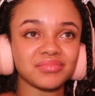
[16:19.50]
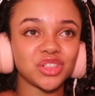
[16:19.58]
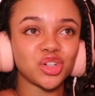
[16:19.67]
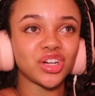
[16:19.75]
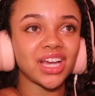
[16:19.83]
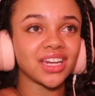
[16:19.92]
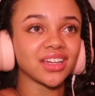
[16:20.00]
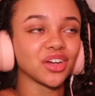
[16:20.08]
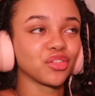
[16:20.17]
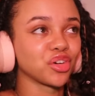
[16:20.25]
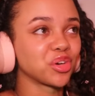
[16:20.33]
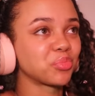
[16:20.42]
creating a
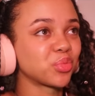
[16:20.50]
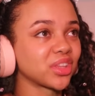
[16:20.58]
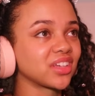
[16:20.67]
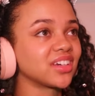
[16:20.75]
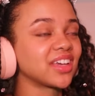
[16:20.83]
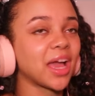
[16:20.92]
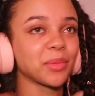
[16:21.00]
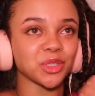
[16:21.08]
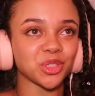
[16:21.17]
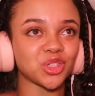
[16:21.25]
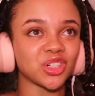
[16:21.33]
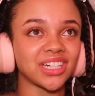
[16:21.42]
group with good
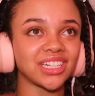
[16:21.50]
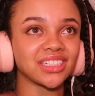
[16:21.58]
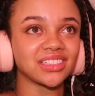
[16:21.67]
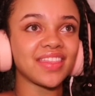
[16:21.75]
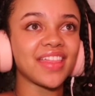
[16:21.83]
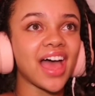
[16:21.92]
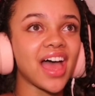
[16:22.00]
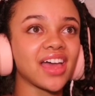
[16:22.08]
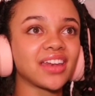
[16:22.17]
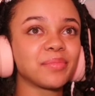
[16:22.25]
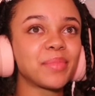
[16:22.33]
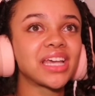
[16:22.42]
chemistry
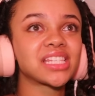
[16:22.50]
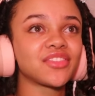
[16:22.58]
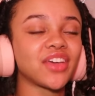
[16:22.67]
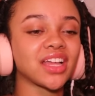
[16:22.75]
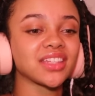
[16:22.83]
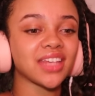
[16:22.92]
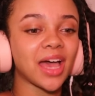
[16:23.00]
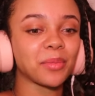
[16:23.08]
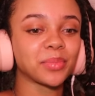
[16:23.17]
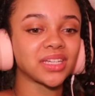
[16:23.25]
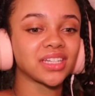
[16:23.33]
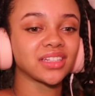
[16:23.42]
that makes fans
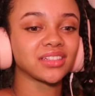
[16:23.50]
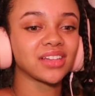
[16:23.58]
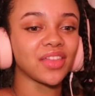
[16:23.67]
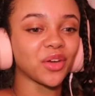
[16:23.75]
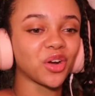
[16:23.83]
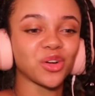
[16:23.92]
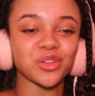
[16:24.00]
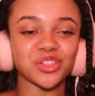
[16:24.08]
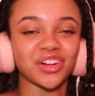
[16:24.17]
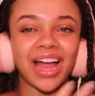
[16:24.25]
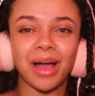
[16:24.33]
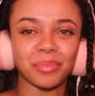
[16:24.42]
happy and the girls
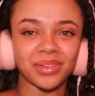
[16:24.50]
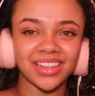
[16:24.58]
are happy?